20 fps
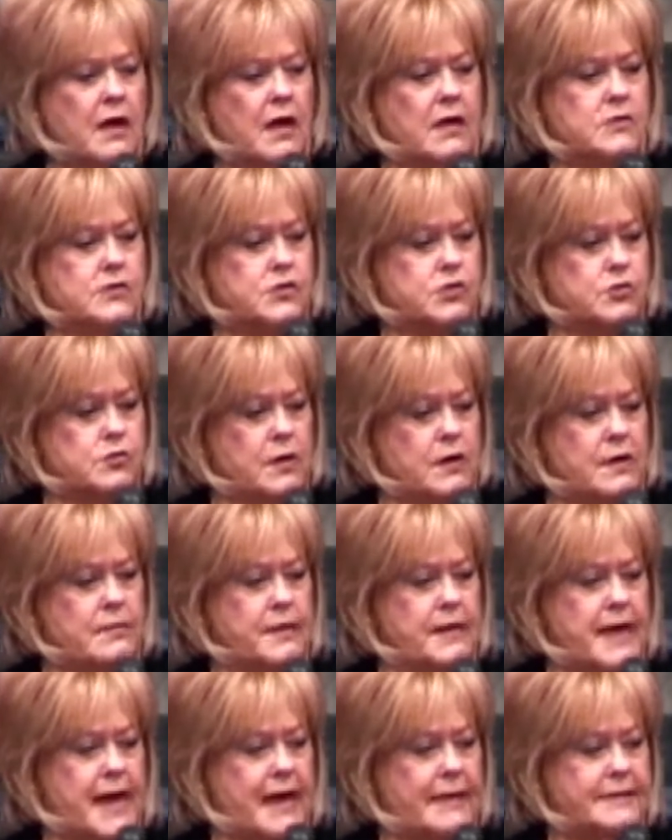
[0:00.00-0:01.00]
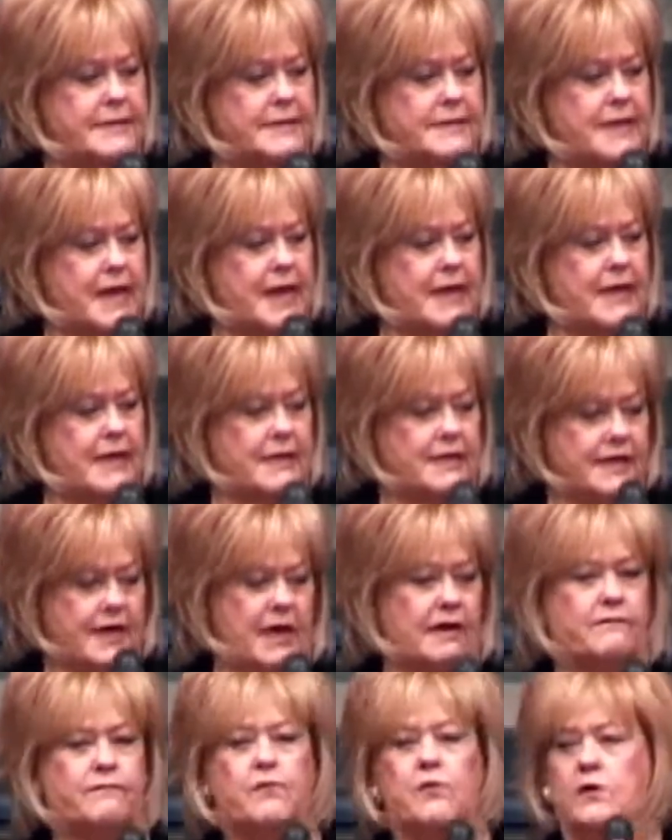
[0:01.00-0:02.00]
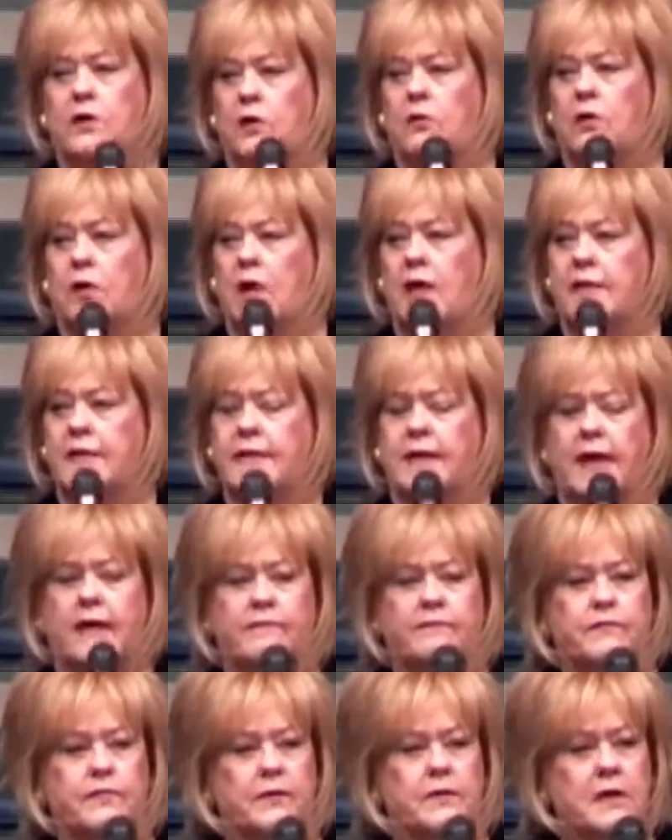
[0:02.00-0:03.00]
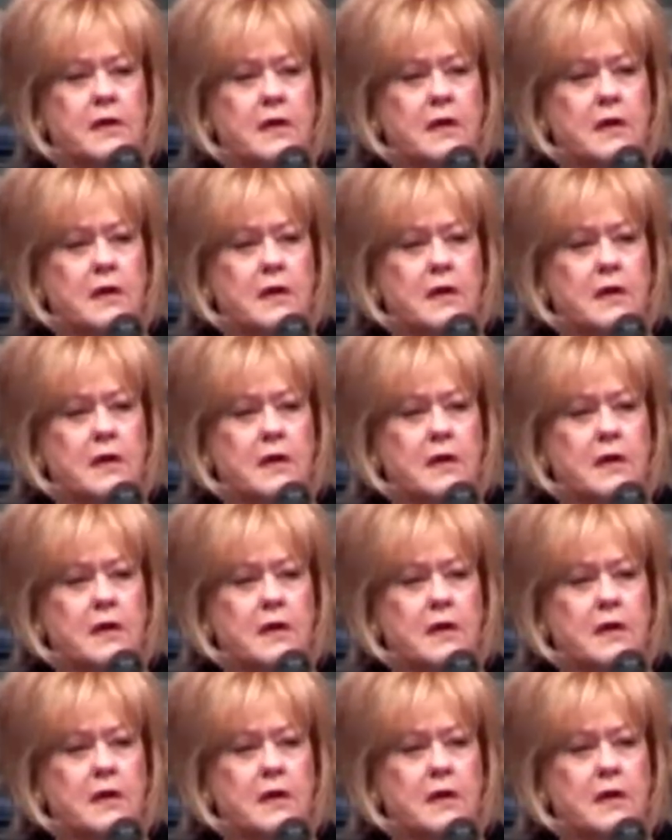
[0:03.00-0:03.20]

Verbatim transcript: uh, screaming. Now, today in California, I go a lot to California.